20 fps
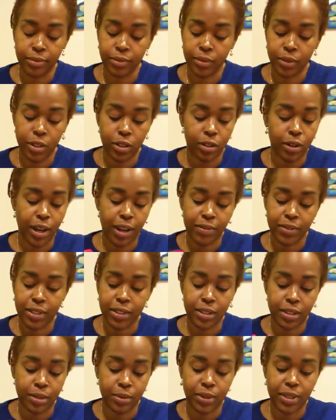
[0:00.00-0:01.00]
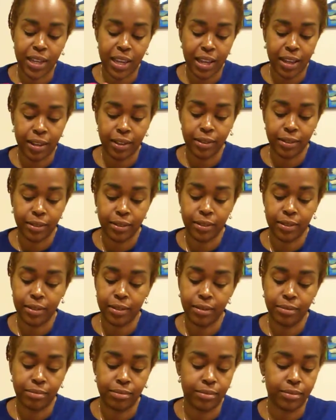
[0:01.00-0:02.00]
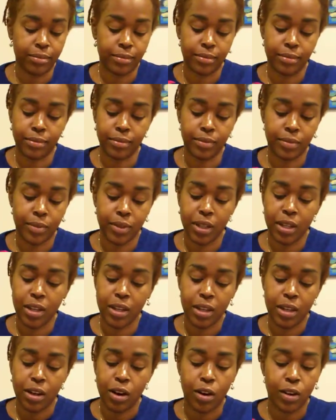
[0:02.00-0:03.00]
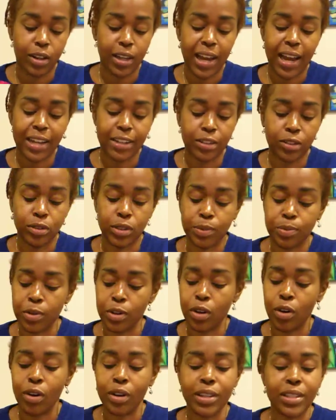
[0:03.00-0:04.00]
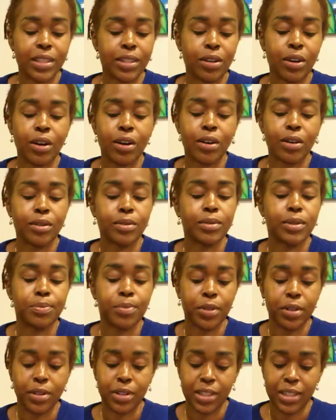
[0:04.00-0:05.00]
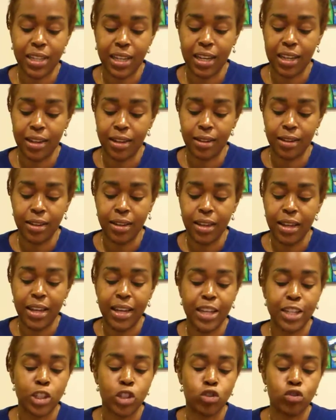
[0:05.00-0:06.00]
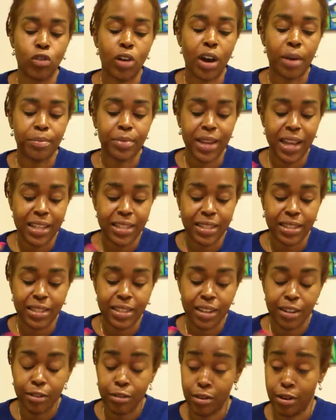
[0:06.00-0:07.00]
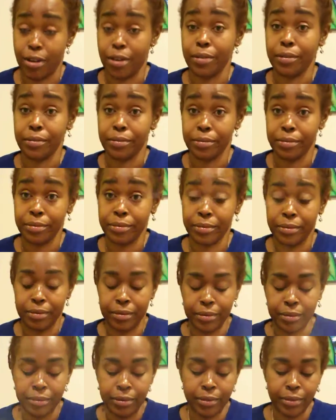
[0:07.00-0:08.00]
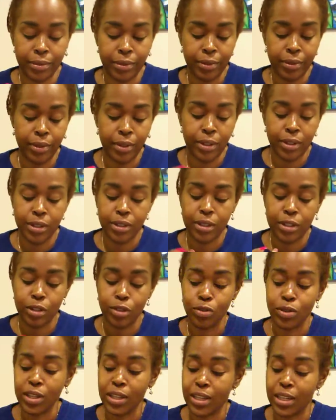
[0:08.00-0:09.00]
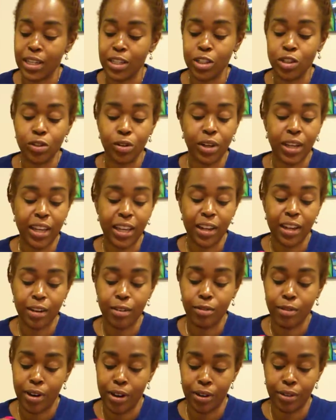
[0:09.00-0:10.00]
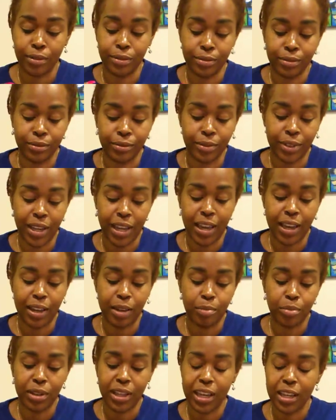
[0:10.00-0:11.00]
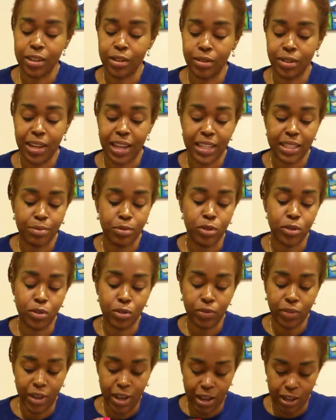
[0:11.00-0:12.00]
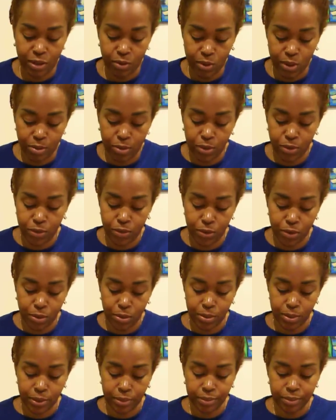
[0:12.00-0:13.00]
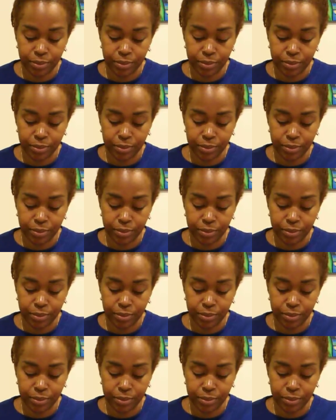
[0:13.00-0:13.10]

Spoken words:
You don't have to deal with that. Mm-mm. All you gotta do is all Spirit is saying is drop that zero. So you can get your hero. Okay? Plan your next move and how you want to move forward.